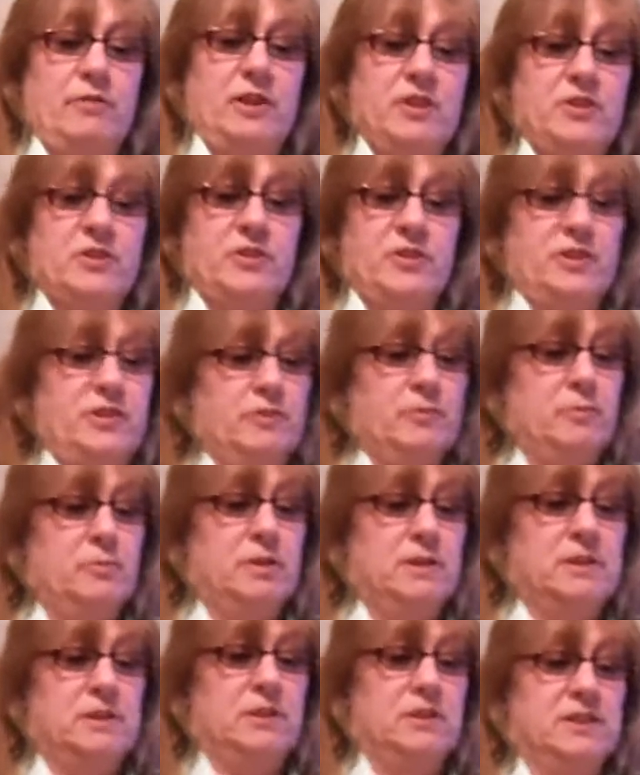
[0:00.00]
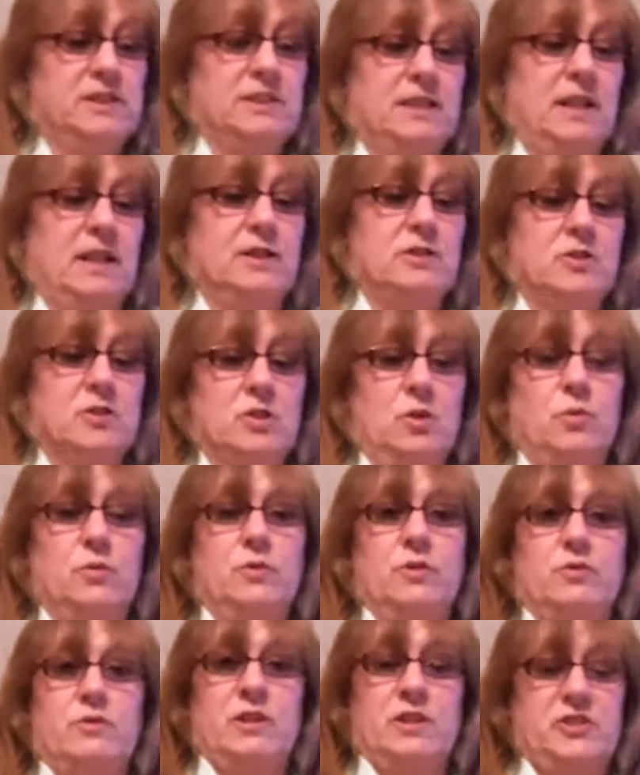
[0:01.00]
registered with your state
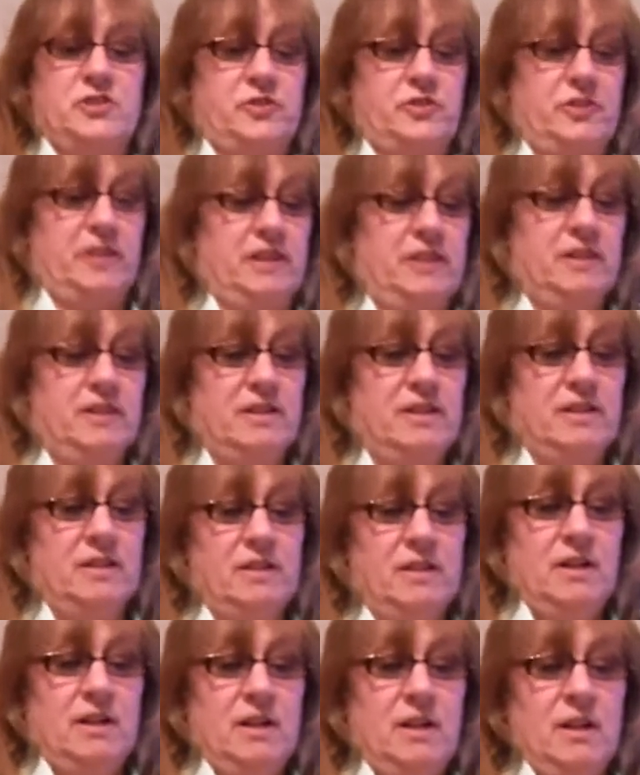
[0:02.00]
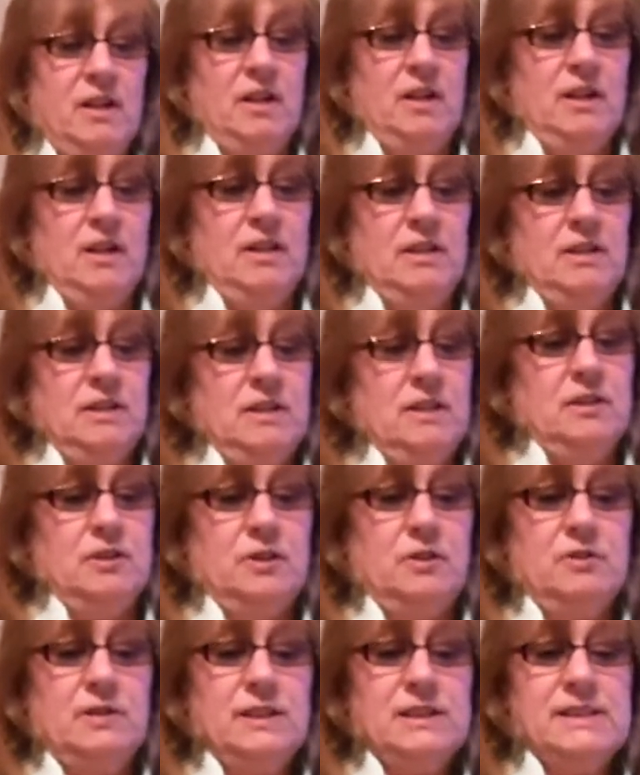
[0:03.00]
donor registry.
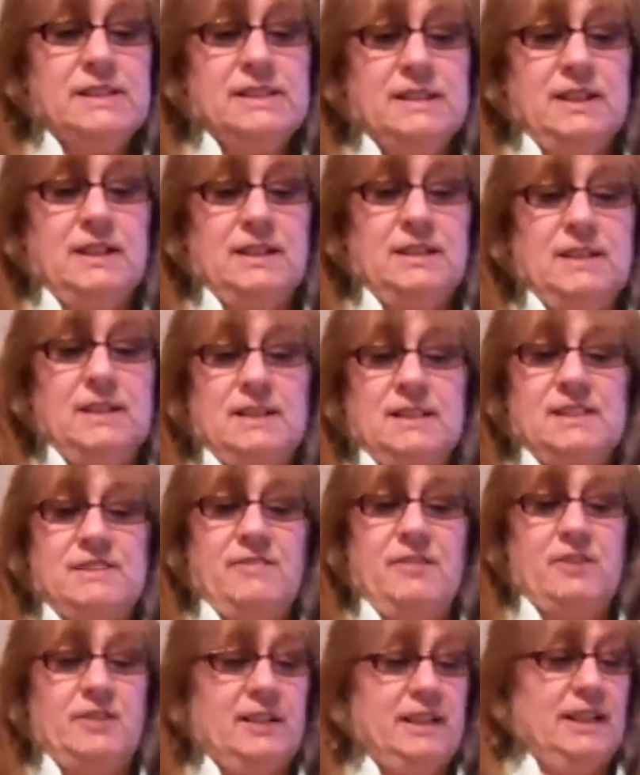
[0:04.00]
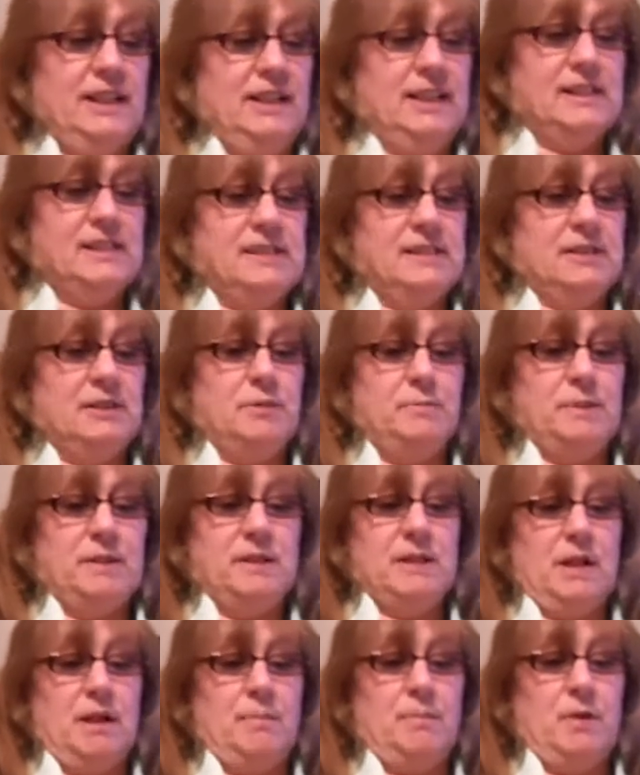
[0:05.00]
You can see that it's very easy to
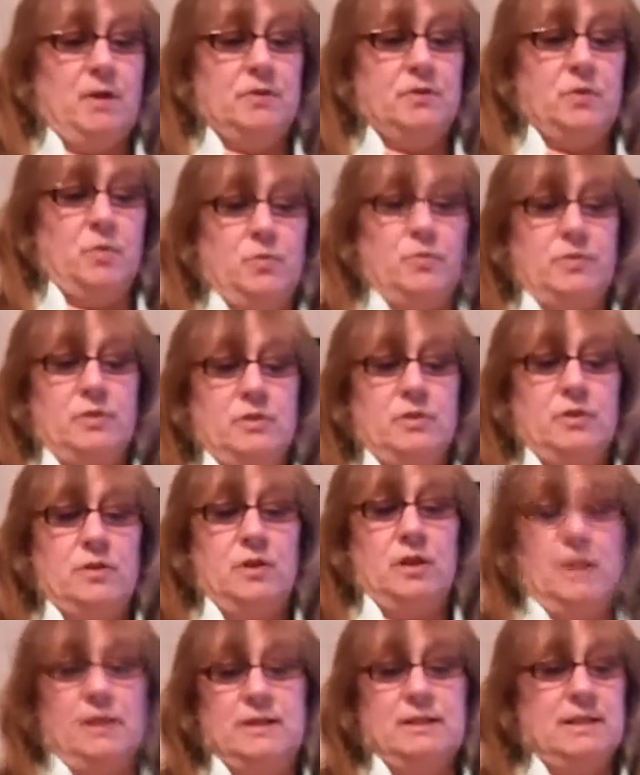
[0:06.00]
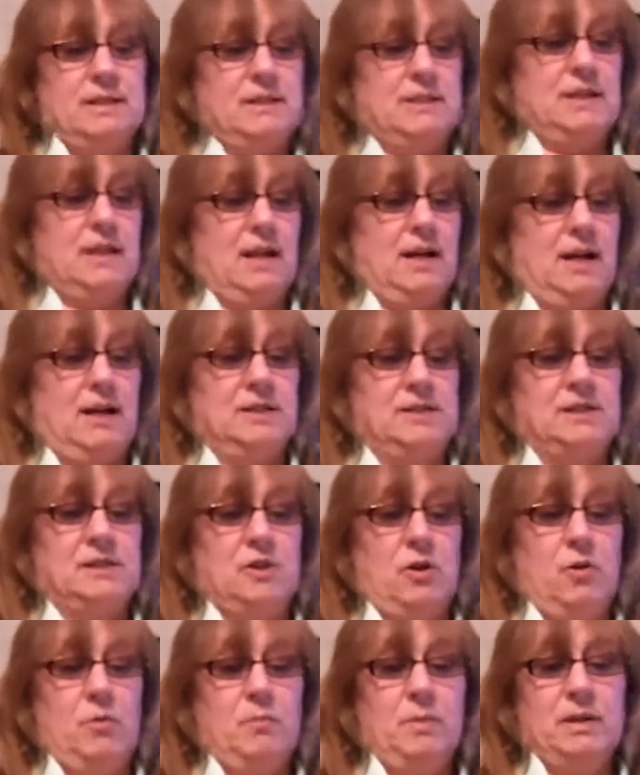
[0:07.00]
become a donor and that there are
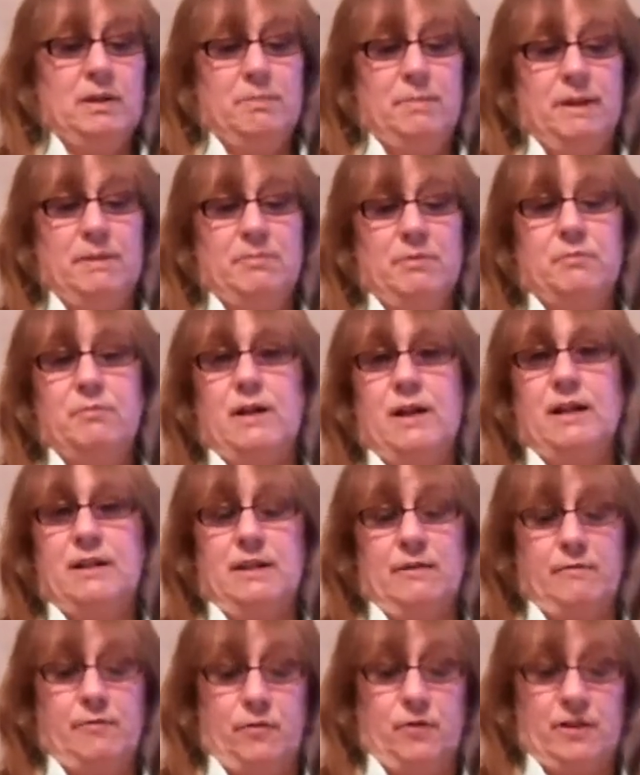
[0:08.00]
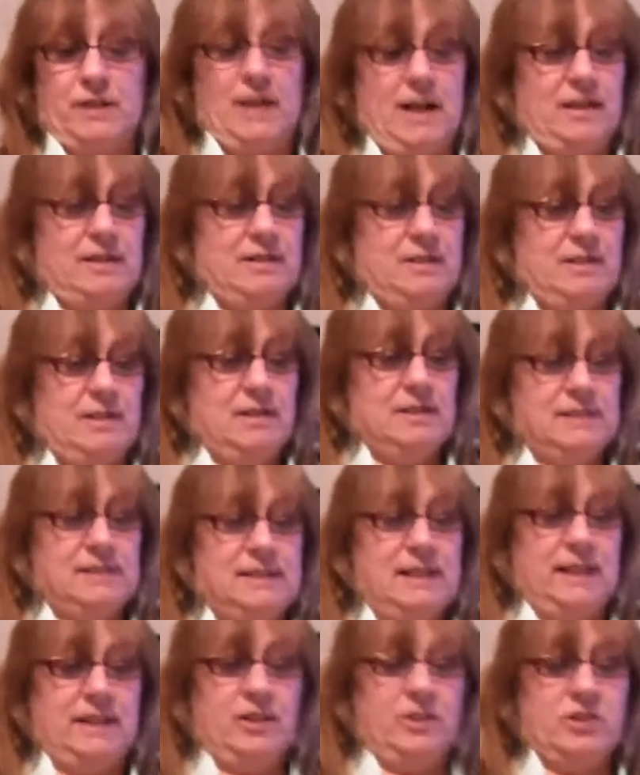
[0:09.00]
so many people waiting for that
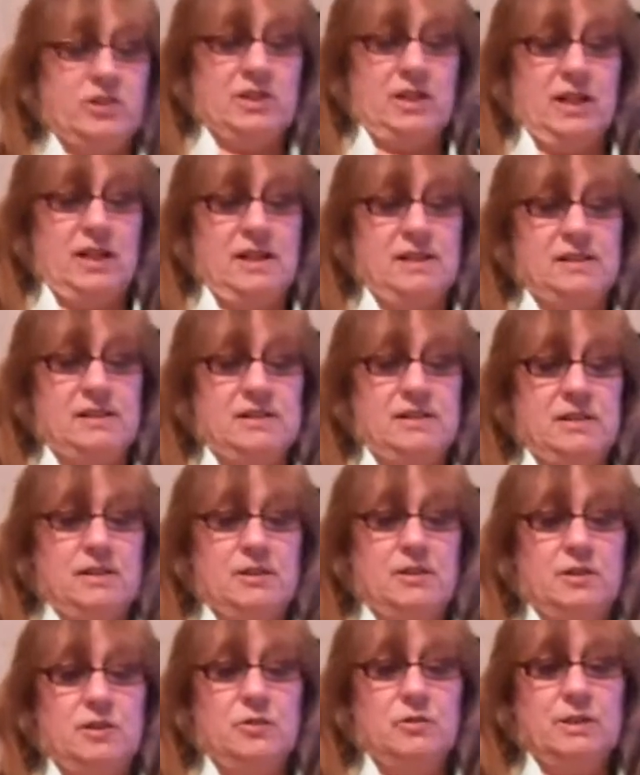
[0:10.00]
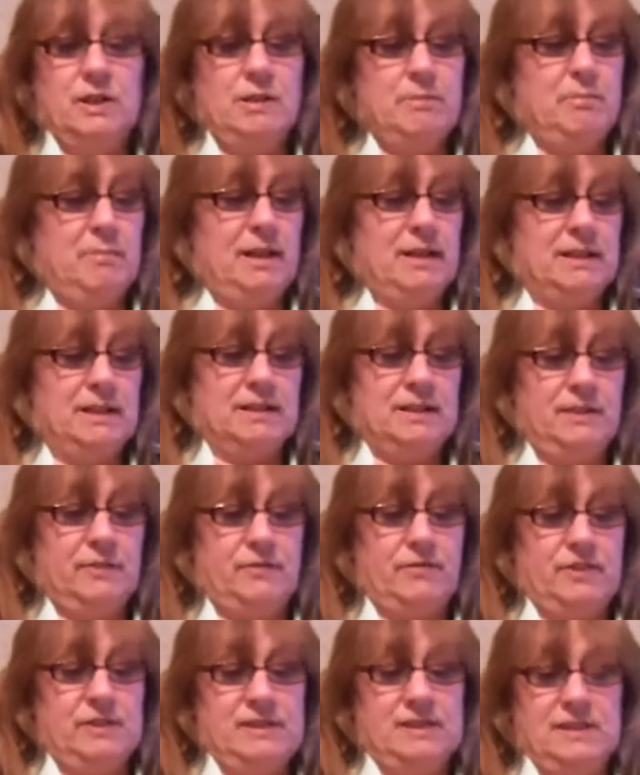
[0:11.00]
second chance. You can make a
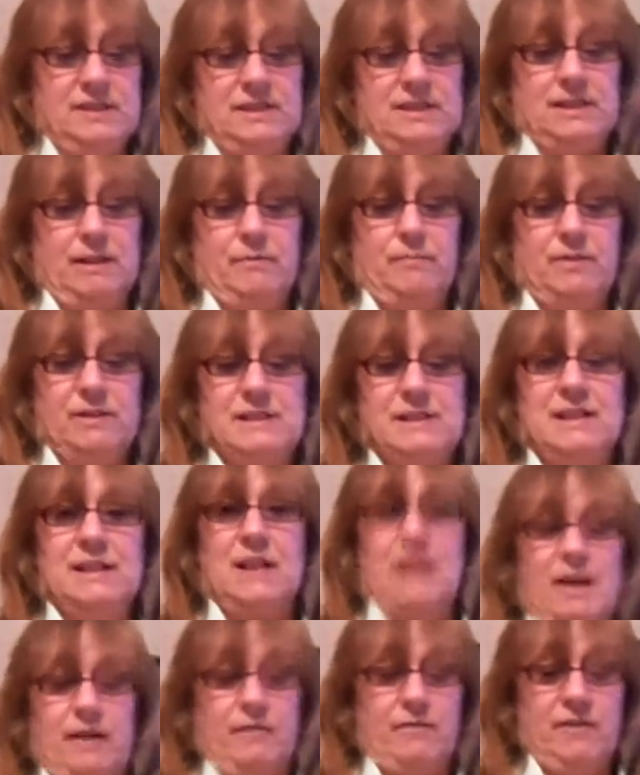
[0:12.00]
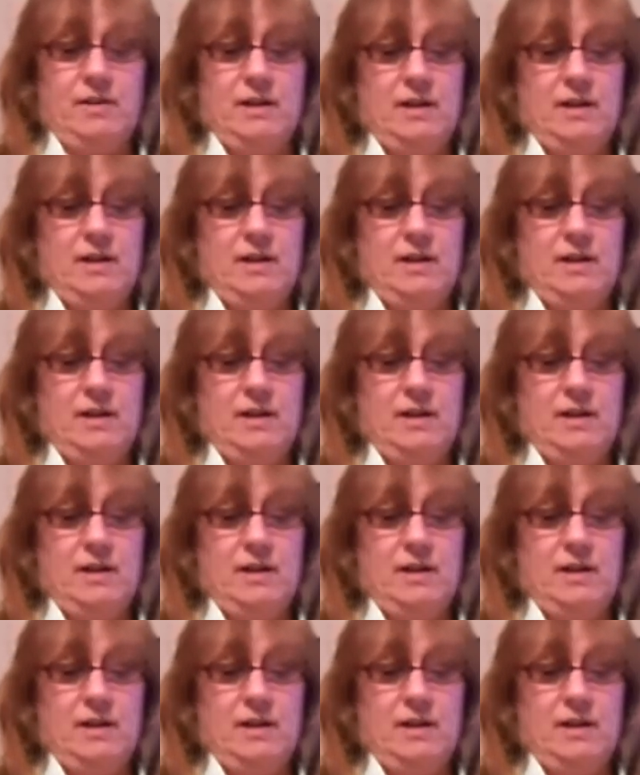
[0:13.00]
difference in someone's life